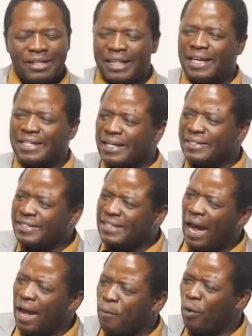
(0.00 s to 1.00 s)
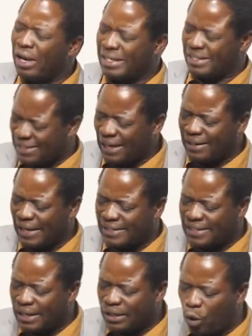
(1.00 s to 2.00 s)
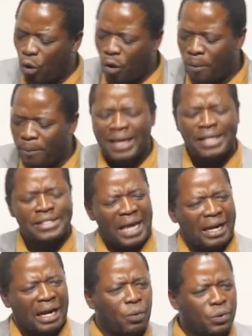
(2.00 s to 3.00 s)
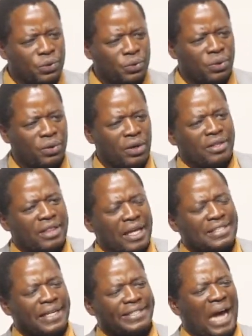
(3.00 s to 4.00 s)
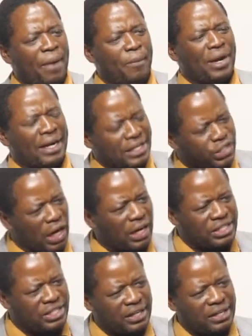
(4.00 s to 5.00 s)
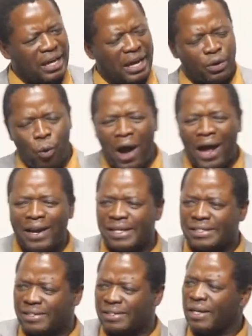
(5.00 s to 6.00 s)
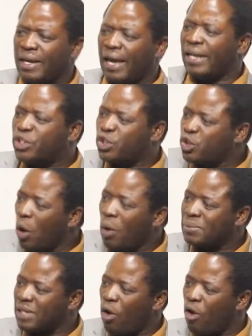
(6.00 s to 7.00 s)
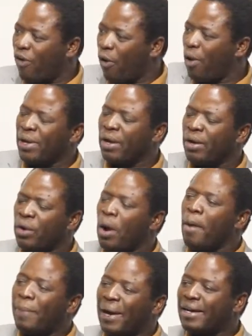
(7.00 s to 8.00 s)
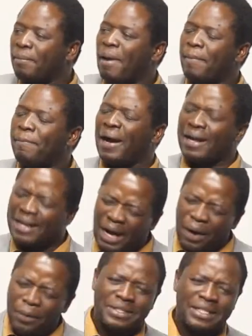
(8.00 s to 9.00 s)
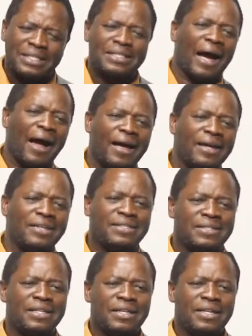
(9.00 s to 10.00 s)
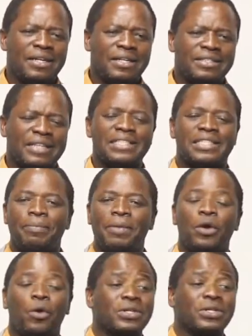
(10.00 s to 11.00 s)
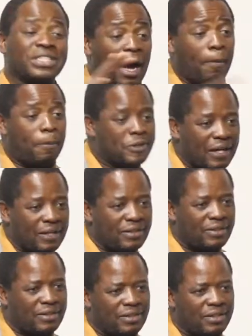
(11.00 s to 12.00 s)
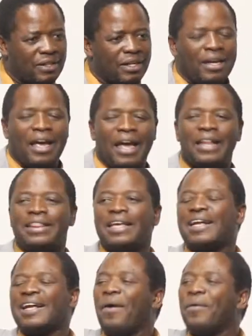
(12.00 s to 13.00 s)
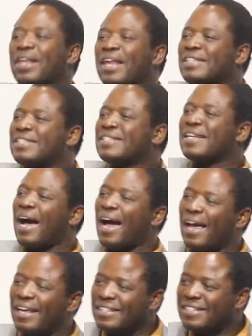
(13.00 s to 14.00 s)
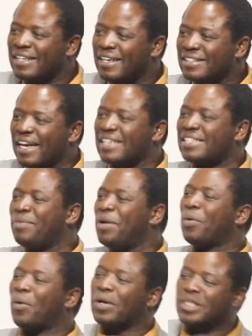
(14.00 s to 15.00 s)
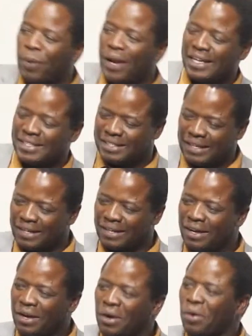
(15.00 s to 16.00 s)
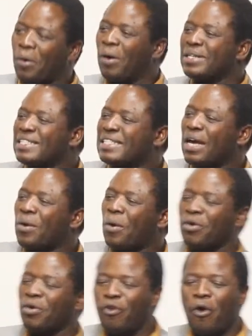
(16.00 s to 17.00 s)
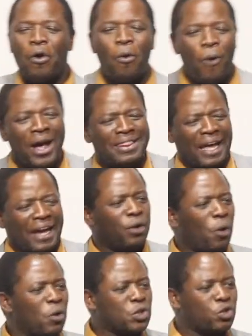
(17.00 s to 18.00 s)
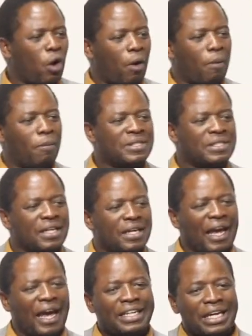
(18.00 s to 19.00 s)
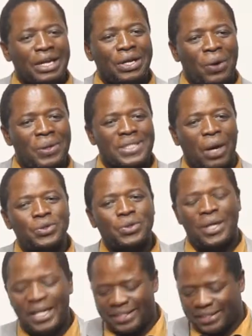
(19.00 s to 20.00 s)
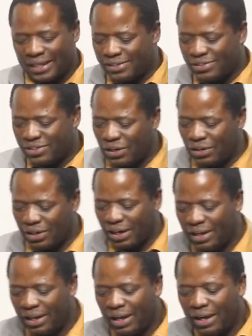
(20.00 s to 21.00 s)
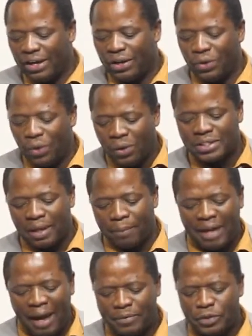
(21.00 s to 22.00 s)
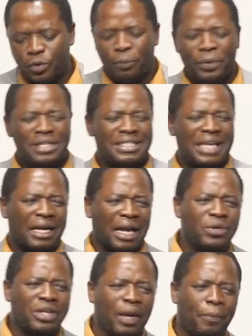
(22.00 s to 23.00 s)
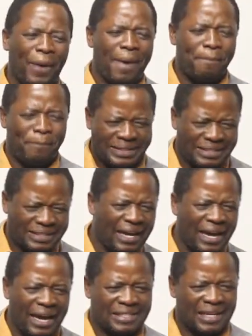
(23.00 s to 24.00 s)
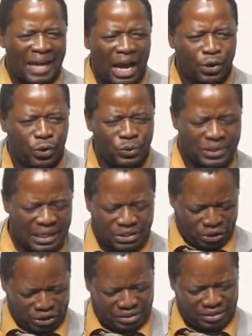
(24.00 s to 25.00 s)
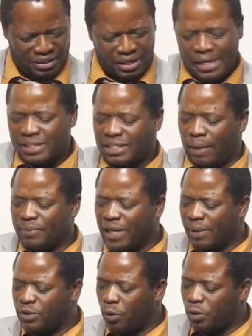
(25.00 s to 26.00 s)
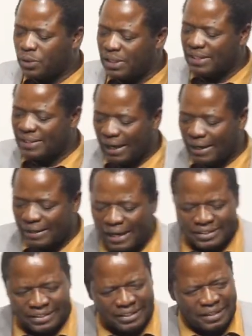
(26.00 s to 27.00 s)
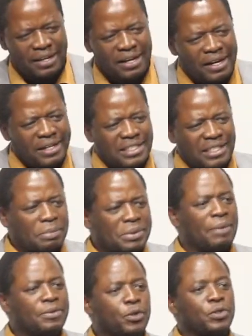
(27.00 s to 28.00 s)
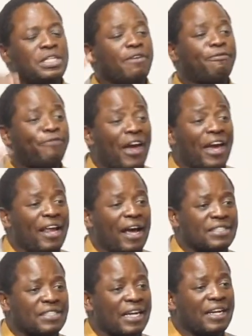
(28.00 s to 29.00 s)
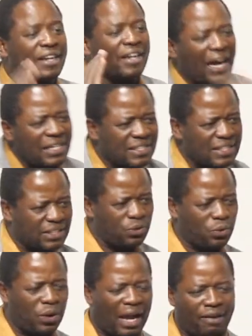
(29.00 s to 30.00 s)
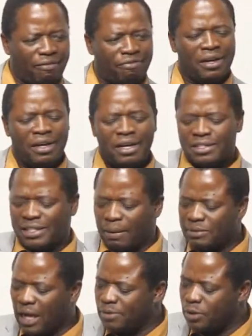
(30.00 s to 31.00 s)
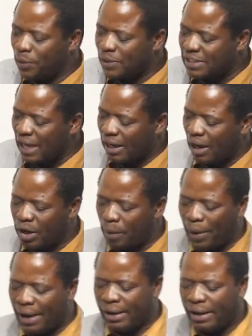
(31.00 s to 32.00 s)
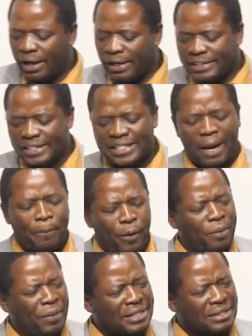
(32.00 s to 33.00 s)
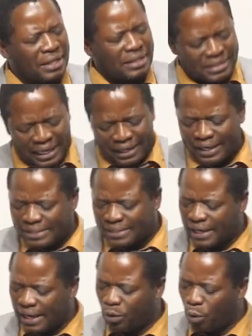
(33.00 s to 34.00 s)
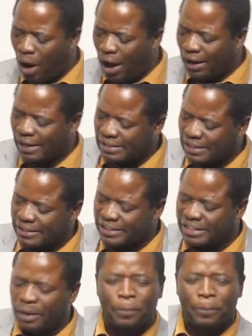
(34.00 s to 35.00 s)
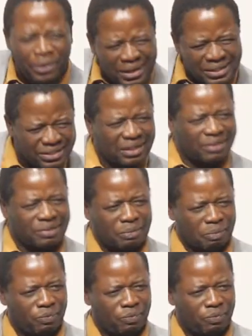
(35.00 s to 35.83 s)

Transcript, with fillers: There's a time when sadness and gloom is around you. There's a time when rejection and worries and storms are overwhelming you. But remember, cloudy skies doesn't mean God's absence. And the cloudless skies doesn't mean God's blessing. God is a God of all weather and all storms, and knows how to lead His children. He knows sometimes you'll be surrounded by betrayers and accusations. Sometimes you will see stagnation. Sometimes you will see failures and crisis in your life. Sometimes you'll be surrounded by disappointments and sadness and worries and depression.